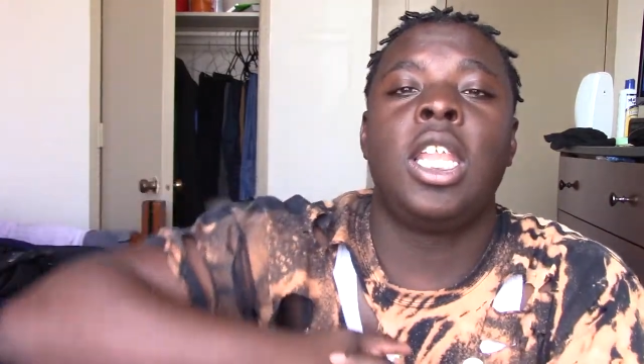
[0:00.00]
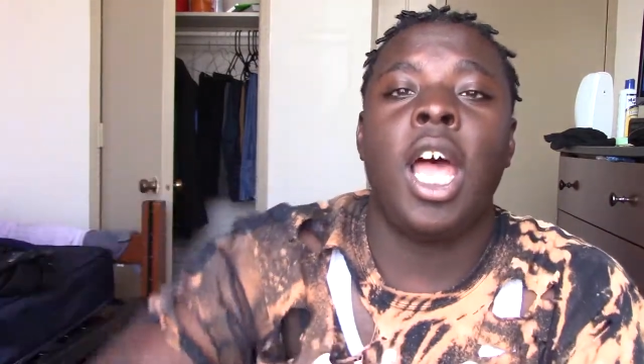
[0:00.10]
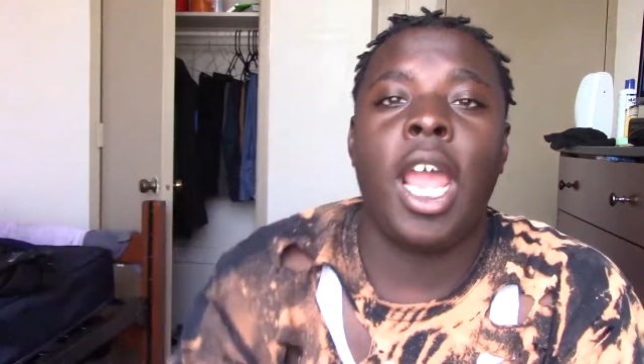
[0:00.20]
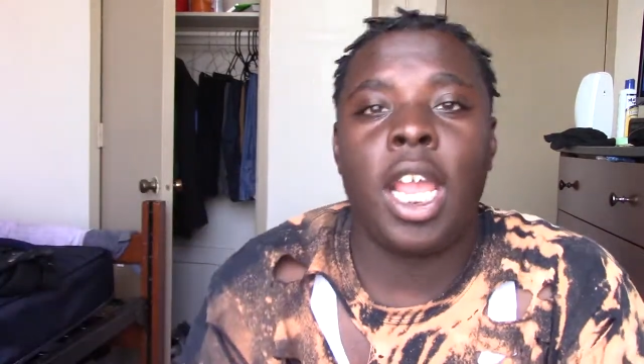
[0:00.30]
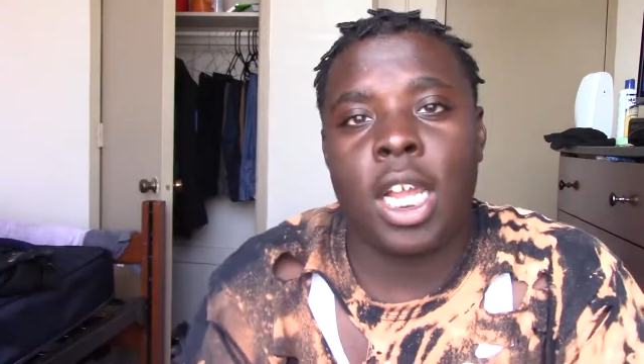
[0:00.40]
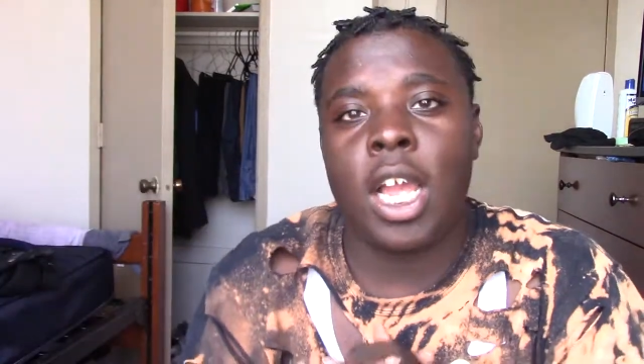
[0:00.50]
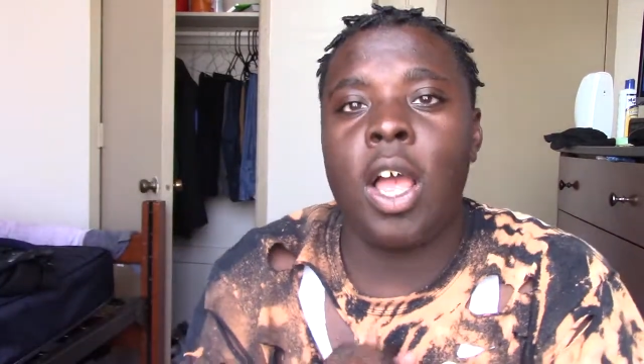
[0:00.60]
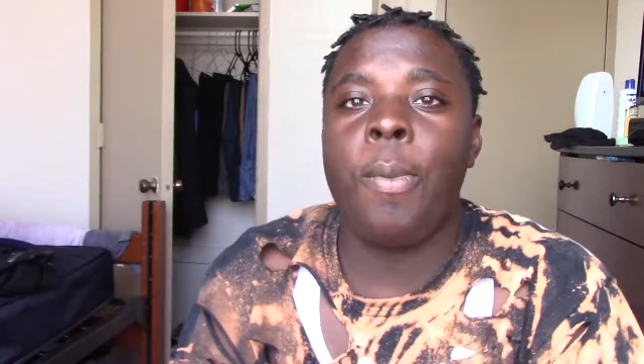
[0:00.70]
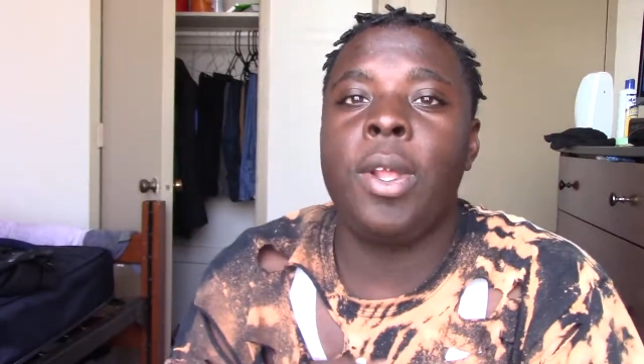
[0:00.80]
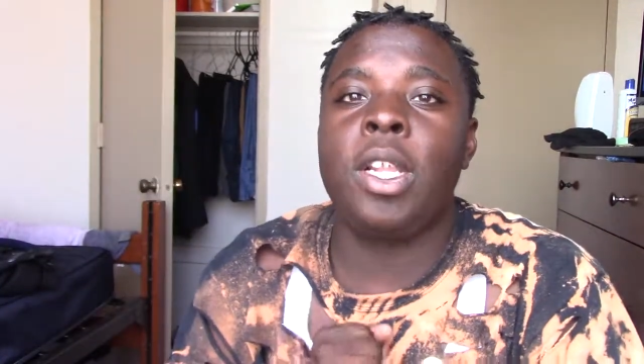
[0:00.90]
Like,
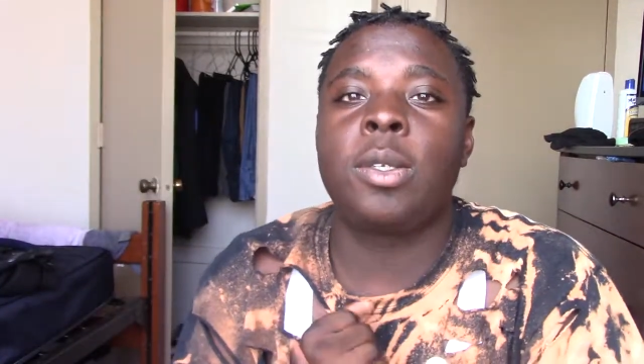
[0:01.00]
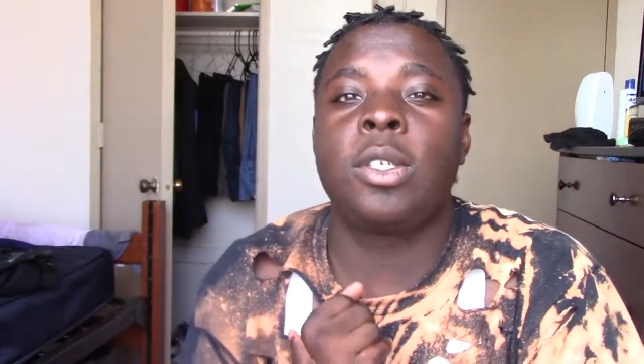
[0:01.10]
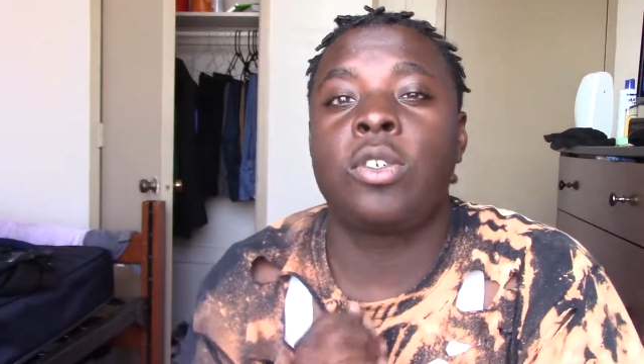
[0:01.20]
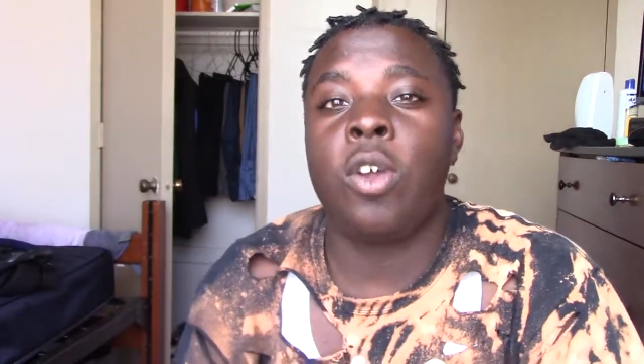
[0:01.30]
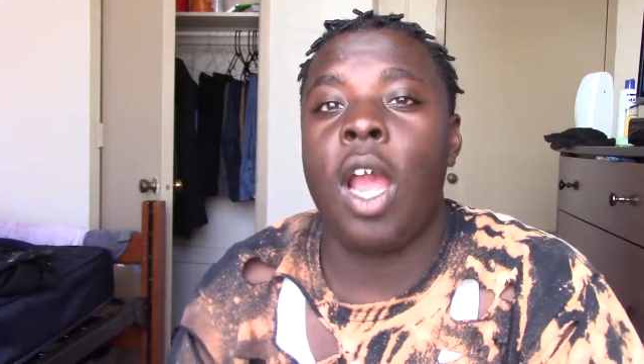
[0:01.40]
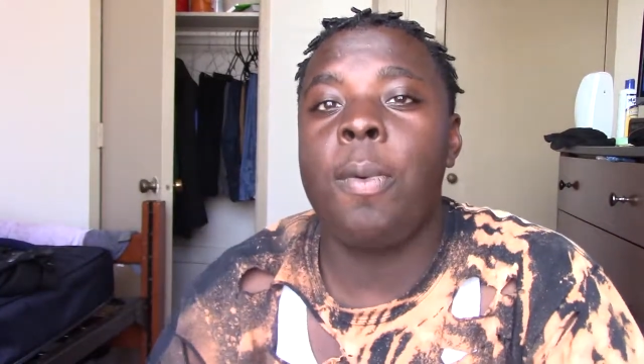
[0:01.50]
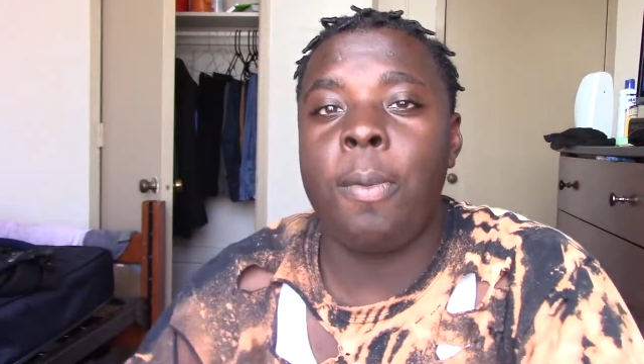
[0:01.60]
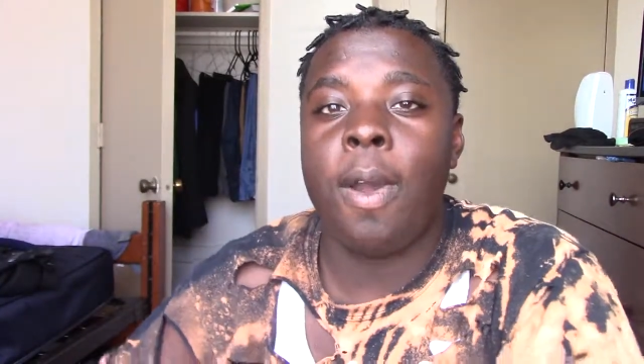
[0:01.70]
comment, and subscribe on